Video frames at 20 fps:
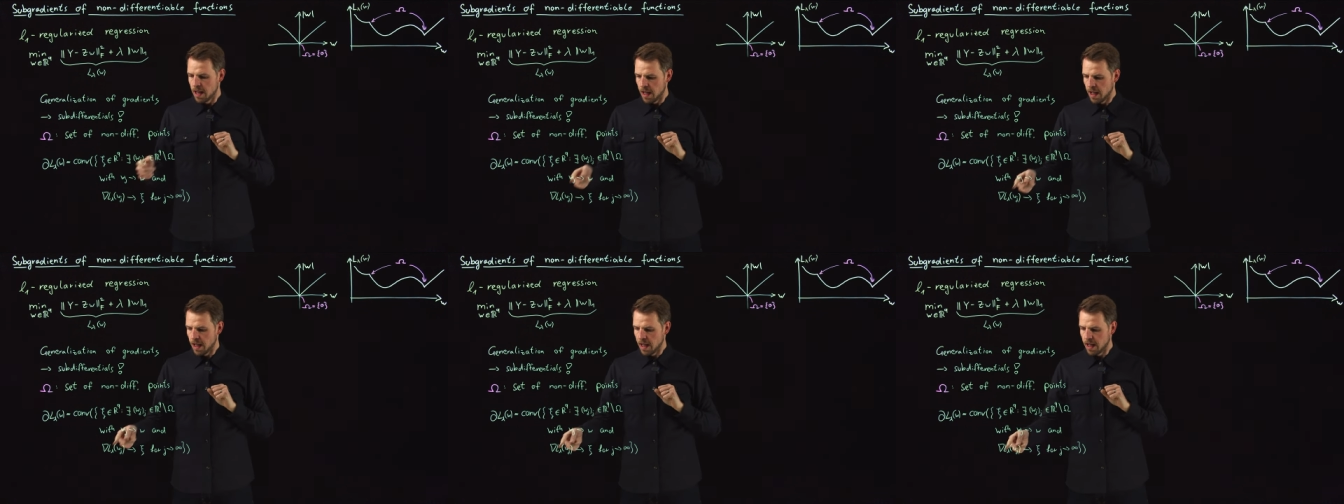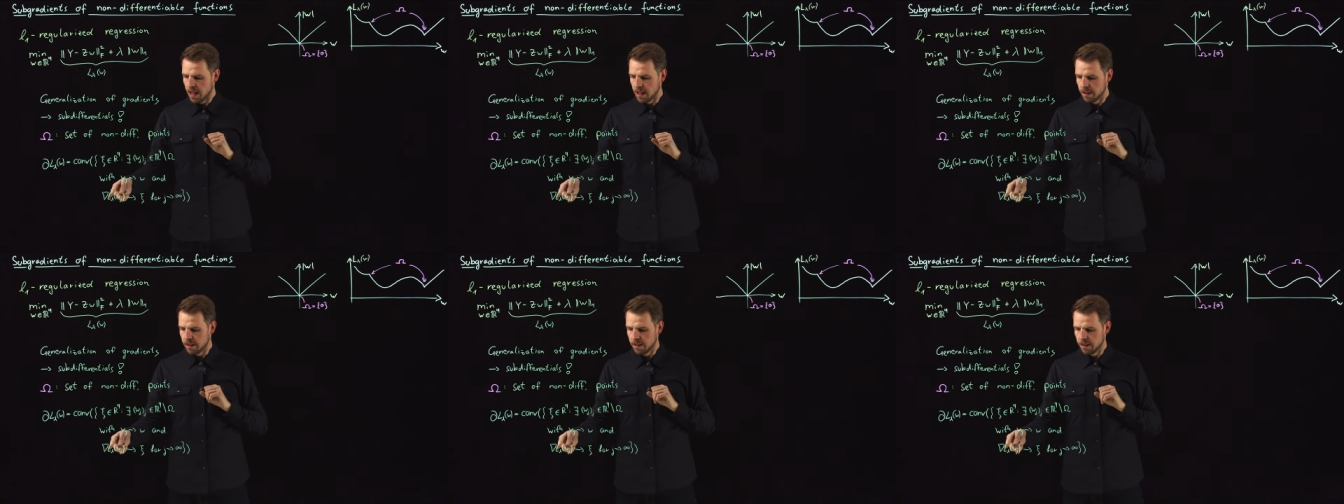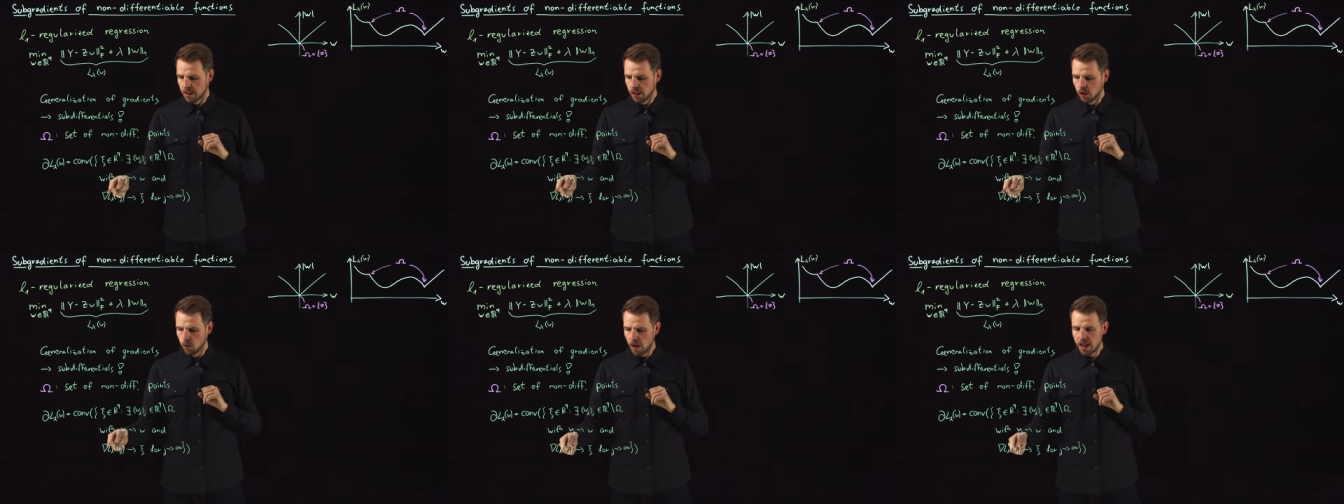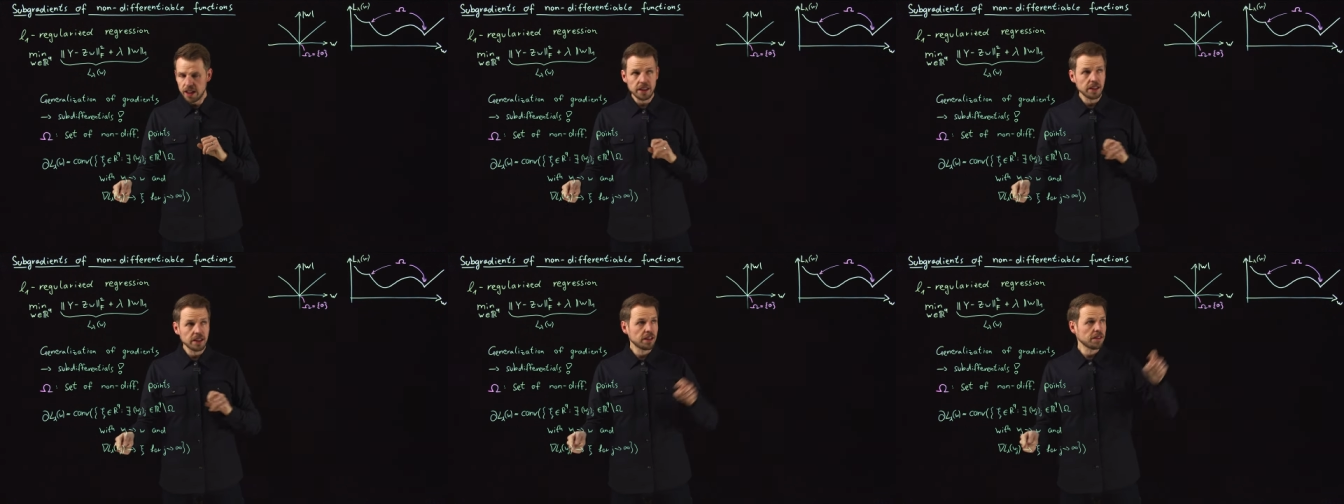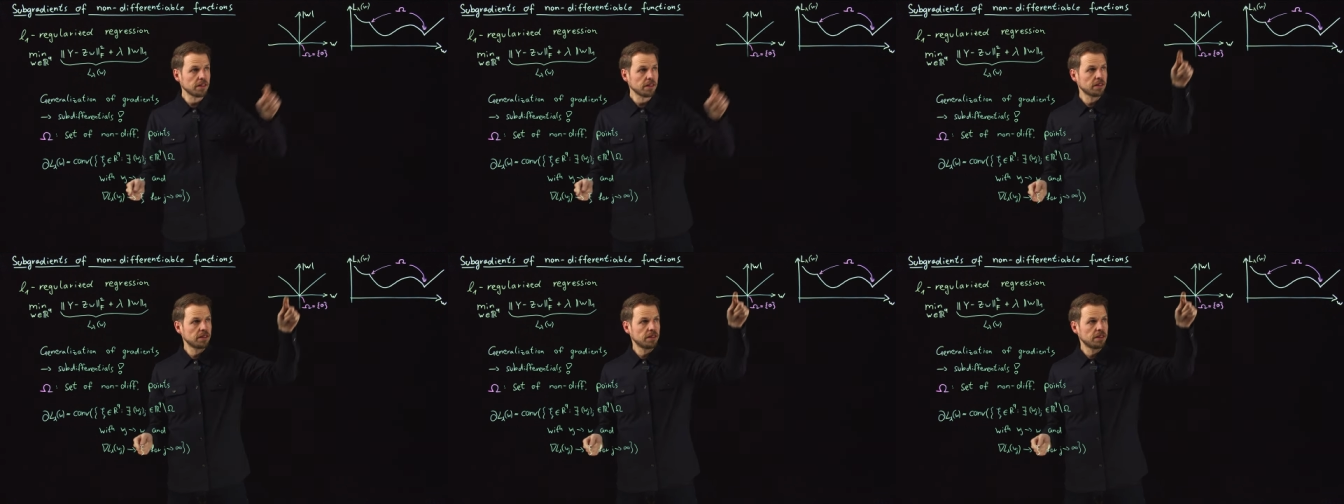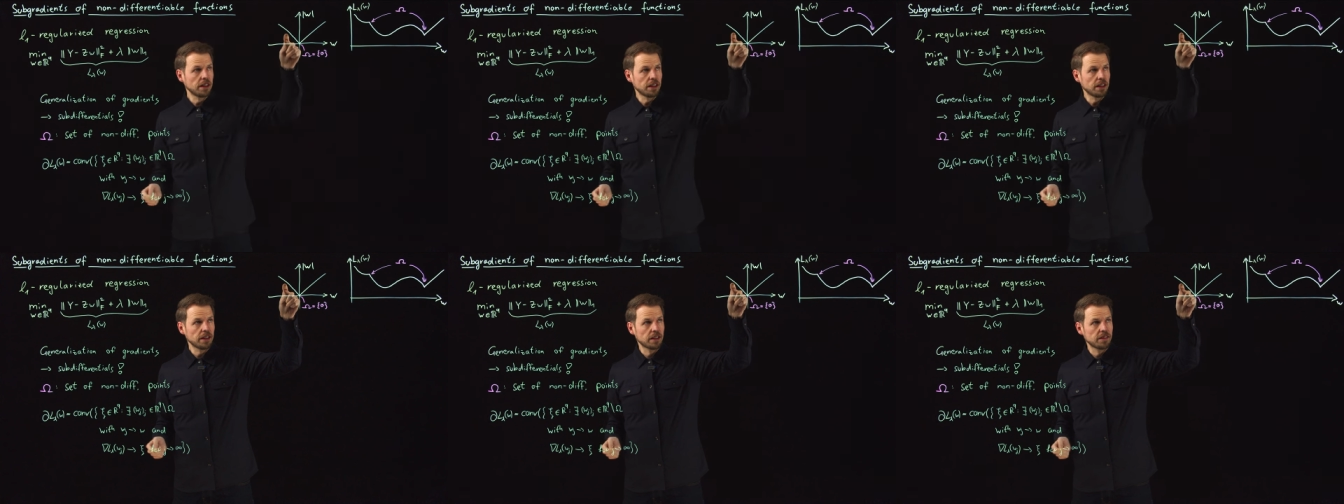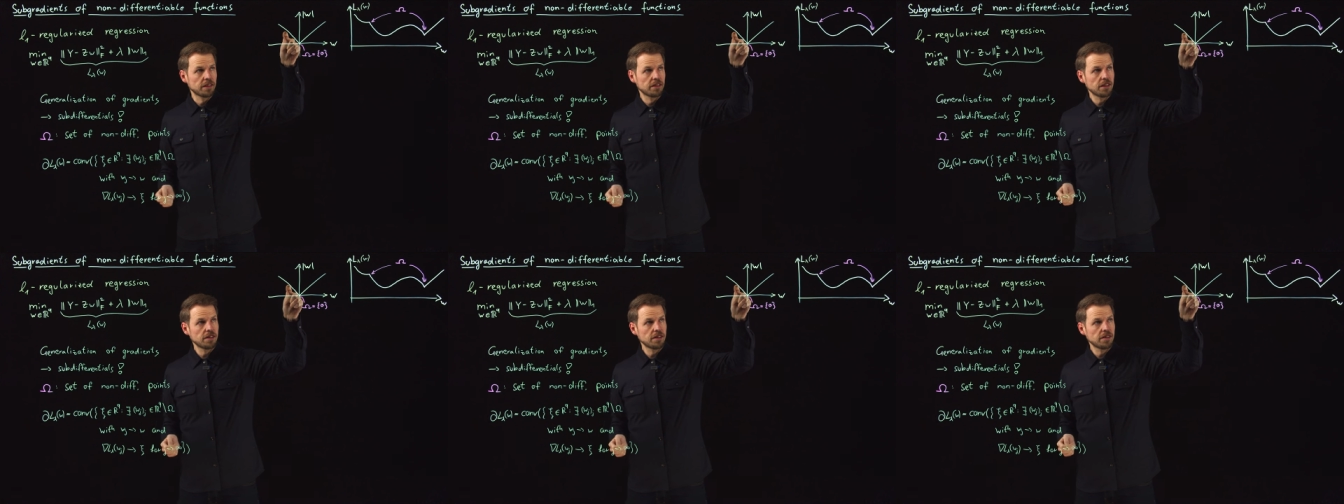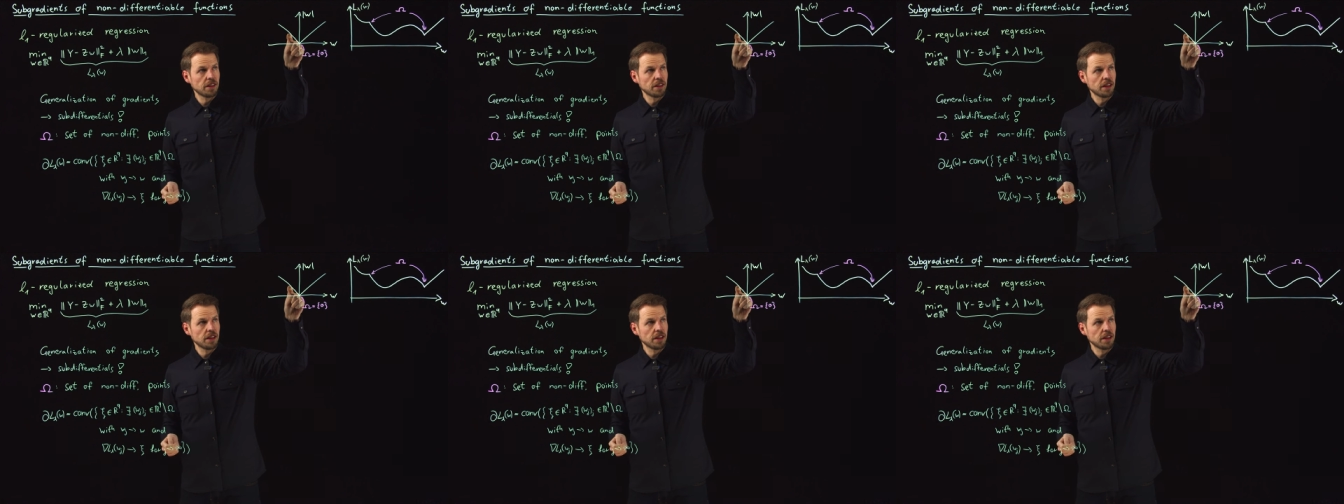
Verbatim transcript: and the gradients that exist